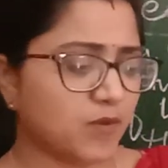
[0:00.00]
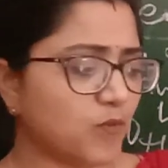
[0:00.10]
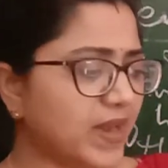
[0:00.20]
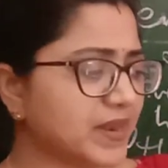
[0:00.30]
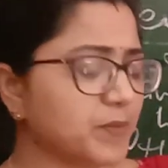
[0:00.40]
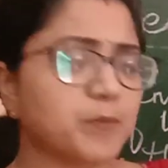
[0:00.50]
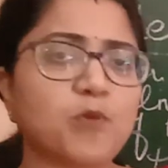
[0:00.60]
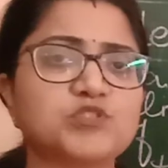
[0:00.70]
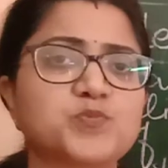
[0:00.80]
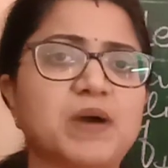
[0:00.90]
when
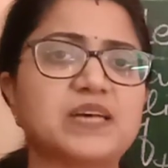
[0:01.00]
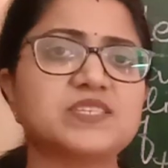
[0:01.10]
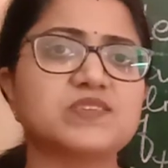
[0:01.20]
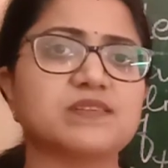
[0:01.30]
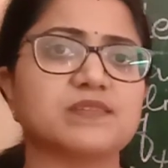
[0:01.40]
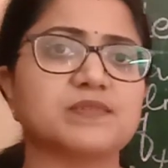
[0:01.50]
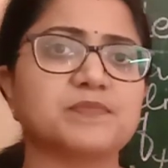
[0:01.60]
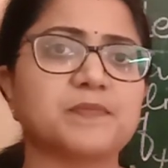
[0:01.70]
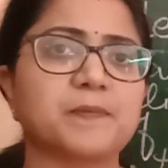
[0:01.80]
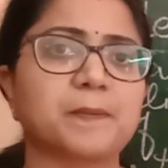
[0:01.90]
Postmaster
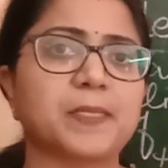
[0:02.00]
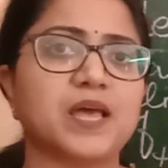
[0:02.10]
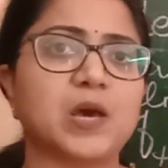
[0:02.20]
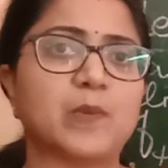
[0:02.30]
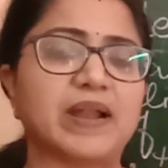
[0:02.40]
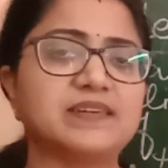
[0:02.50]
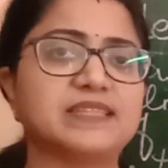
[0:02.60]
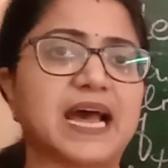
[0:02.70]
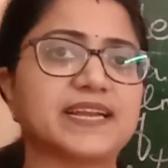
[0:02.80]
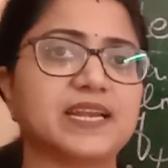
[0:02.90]
read
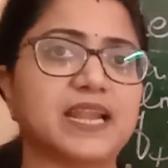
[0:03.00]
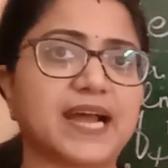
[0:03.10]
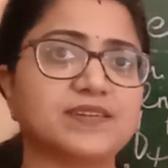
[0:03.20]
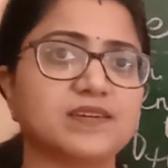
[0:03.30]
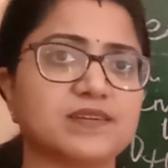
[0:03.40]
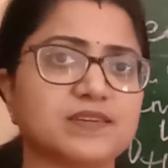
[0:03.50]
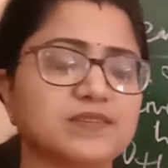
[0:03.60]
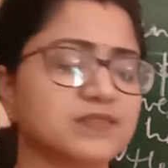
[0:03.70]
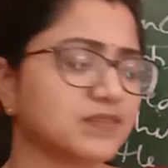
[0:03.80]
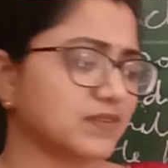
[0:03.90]
that letter,
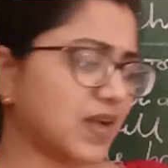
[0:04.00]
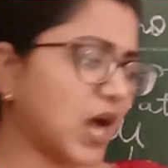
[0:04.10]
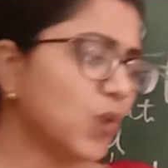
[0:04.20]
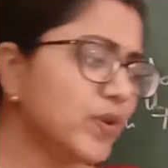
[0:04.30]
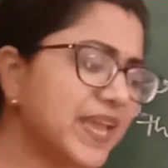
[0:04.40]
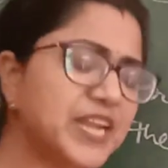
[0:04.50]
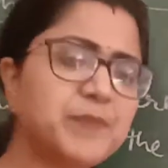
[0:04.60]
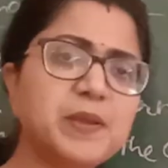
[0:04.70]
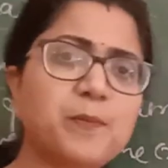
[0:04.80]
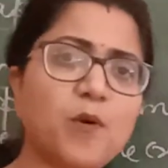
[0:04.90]
how can it
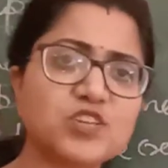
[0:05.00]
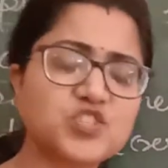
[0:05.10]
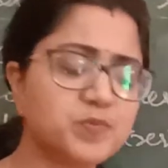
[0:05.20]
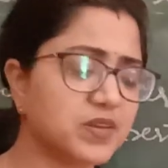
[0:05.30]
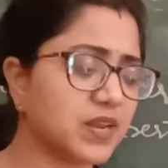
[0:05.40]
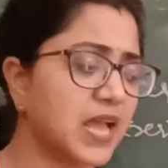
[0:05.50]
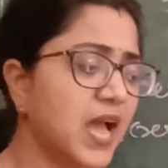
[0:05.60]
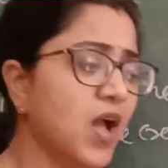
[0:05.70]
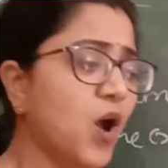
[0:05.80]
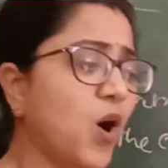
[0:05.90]
be possible?
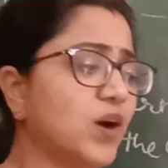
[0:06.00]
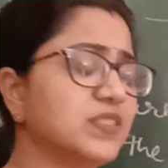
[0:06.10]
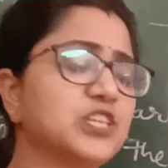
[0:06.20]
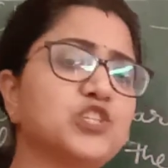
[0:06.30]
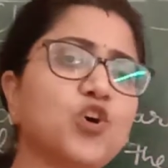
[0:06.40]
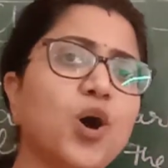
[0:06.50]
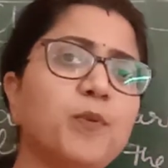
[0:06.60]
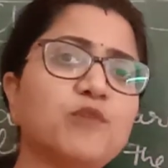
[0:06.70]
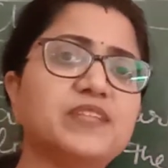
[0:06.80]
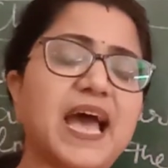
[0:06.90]
On the top
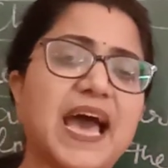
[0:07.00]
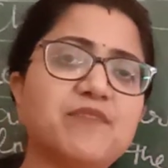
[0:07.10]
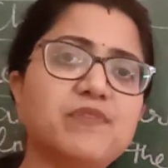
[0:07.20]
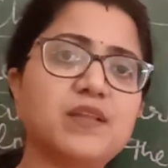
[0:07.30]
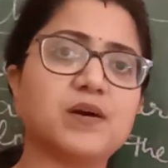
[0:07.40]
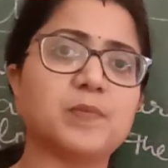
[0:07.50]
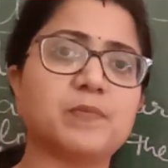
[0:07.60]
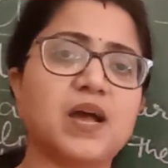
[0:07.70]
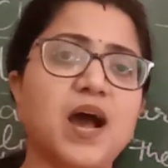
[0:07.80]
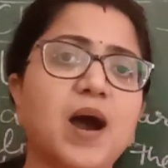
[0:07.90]
of the envelope,
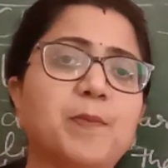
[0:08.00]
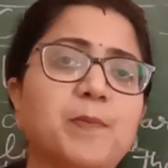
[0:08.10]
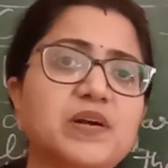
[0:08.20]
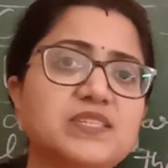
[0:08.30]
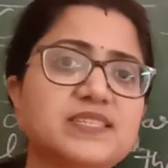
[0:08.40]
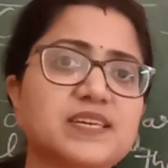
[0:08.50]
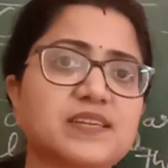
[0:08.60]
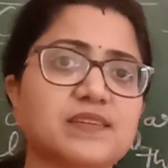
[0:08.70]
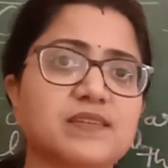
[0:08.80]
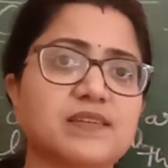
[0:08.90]
a person